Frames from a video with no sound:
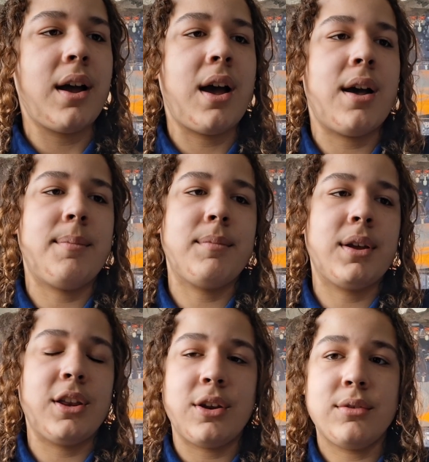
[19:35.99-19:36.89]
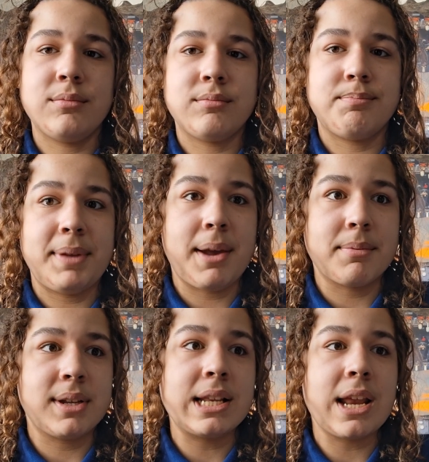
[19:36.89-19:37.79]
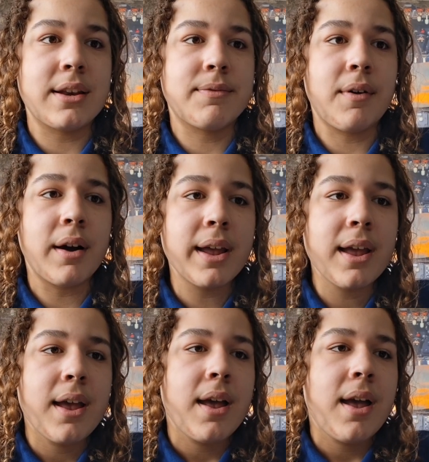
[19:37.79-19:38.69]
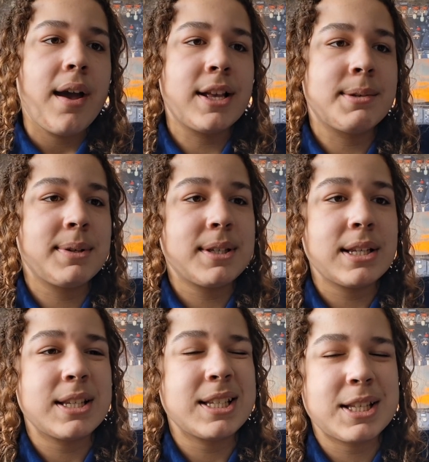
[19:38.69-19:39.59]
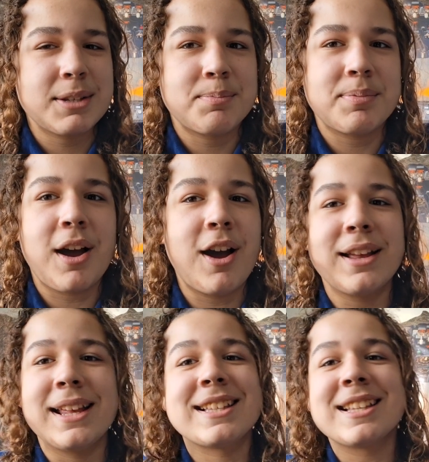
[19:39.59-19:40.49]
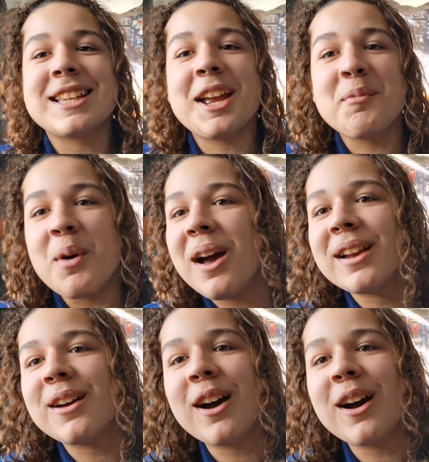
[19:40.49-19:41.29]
you know, be able to identify it's the same word.